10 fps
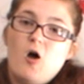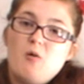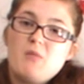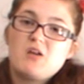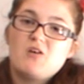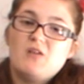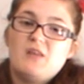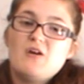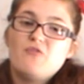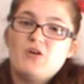Oh my god,
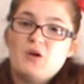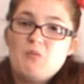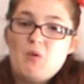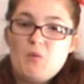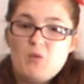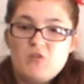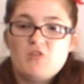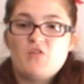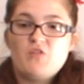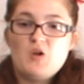that film was
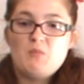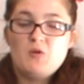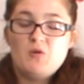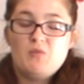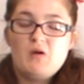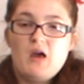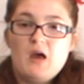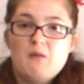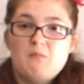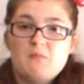just phenomenal.
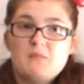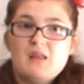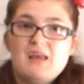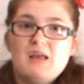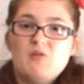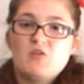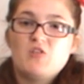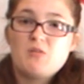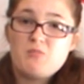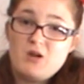It was
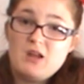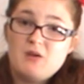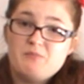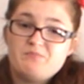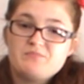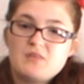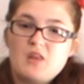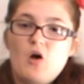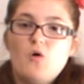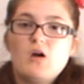just brilliant.
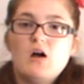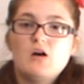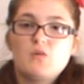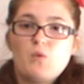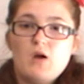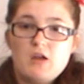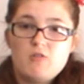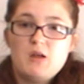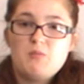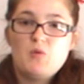The whole cast were
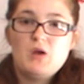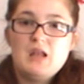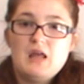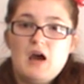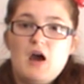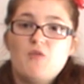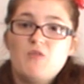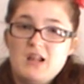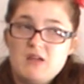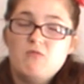incredible in it. I
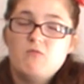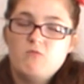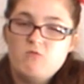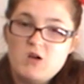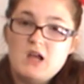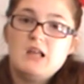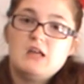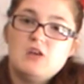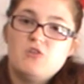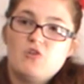really,
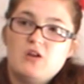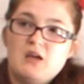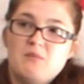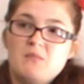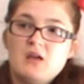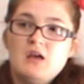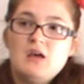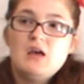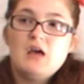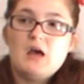really enjoyed it.
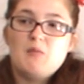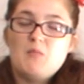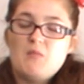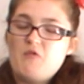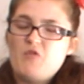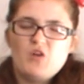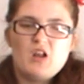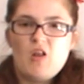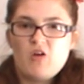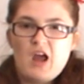I thought
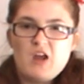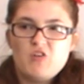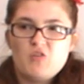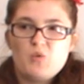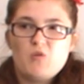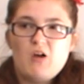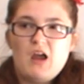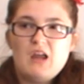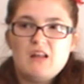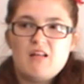the locations were
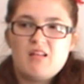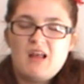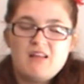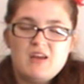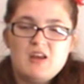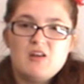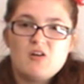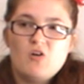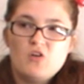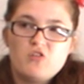great, the setting, the
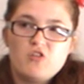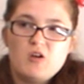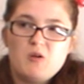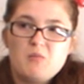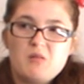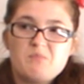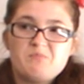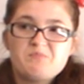costumes,